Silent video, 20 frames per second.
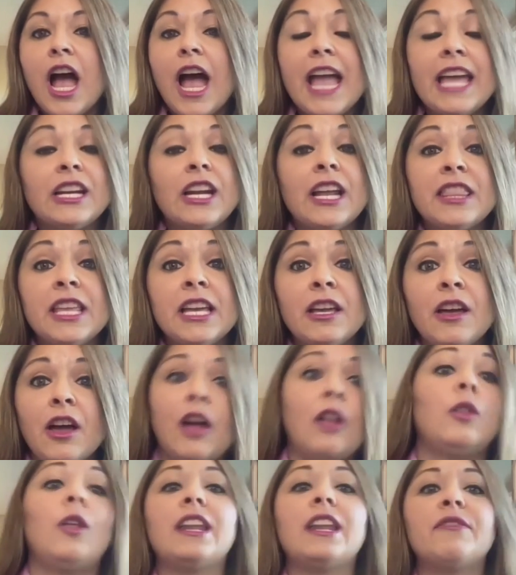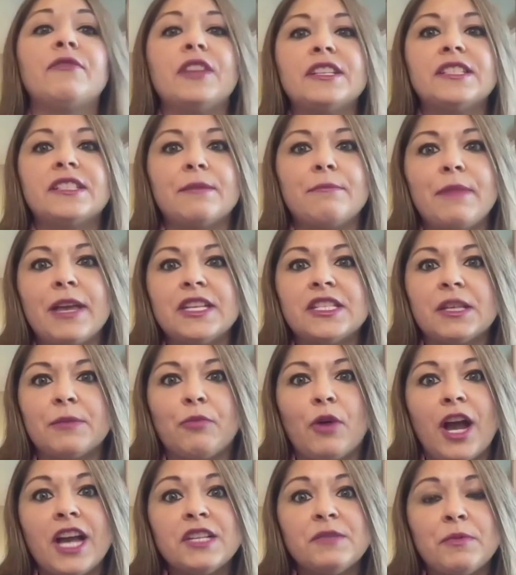And I think a lot of things that may
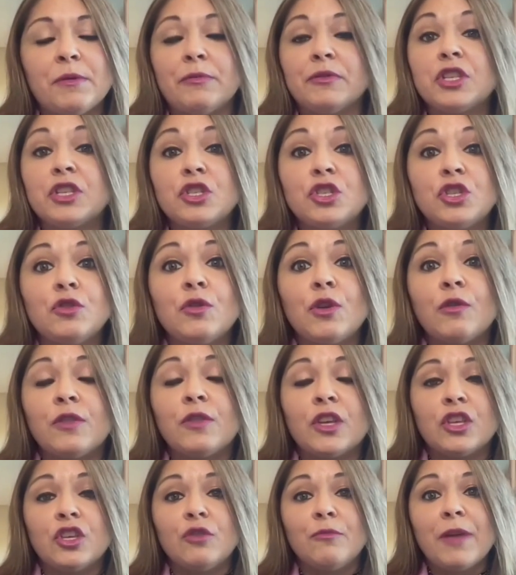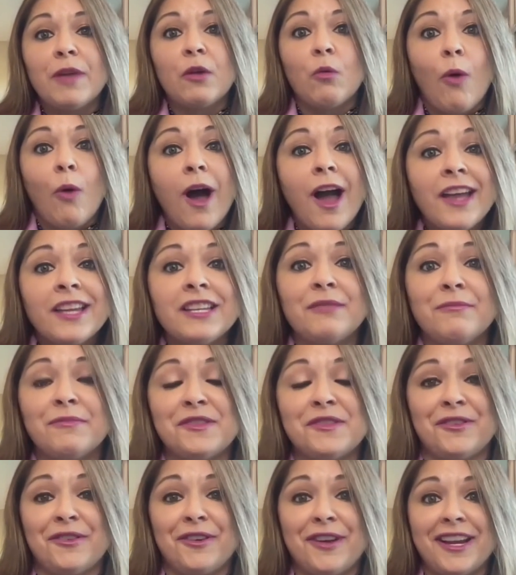surprise people. Did you know that you make wine in
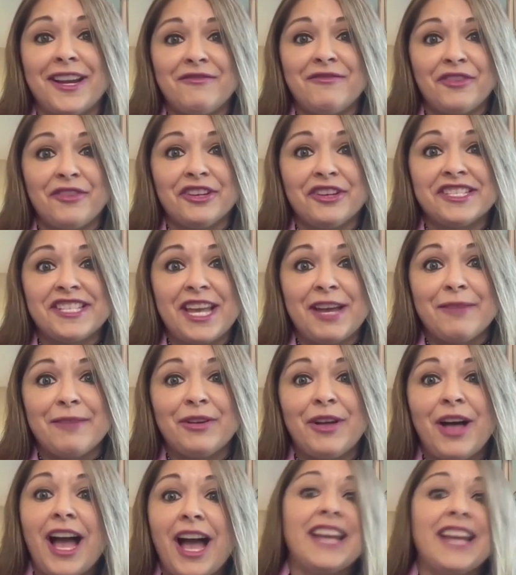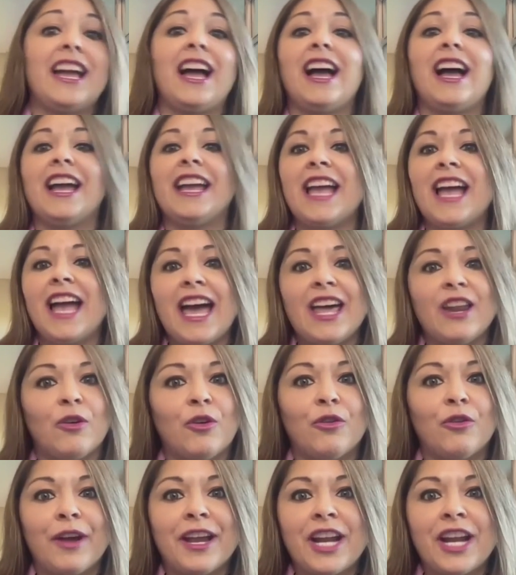Missouri, for example? I, I had a
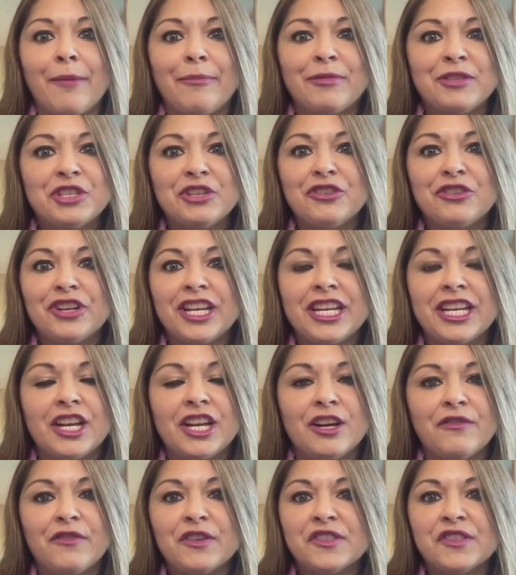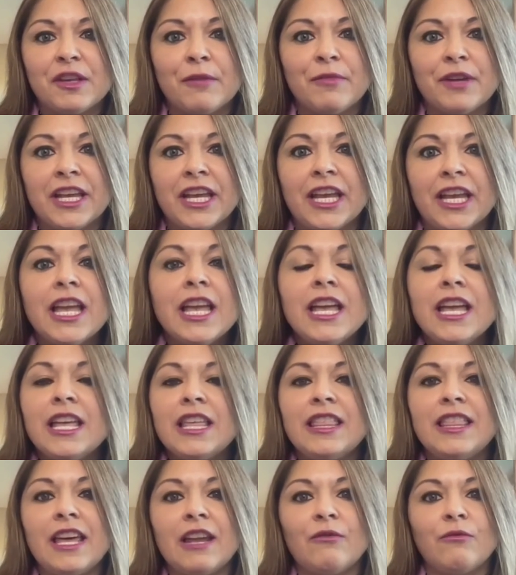great opportunity to interview somebody
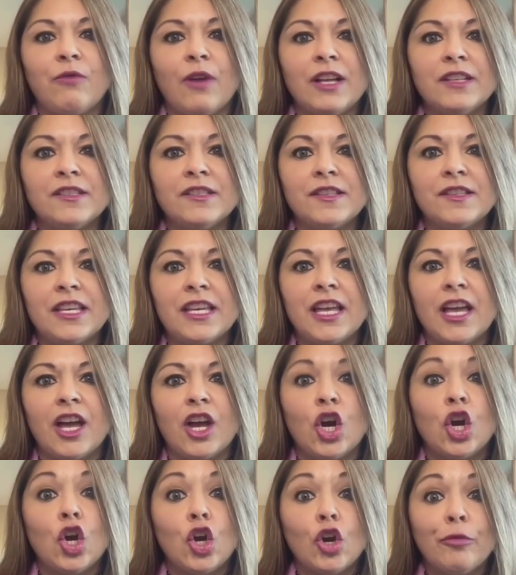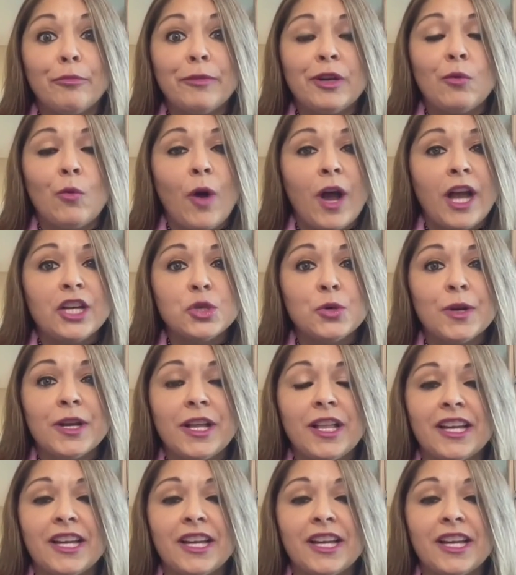mm-hmm. that runs the uh, Hermann Wine Trail.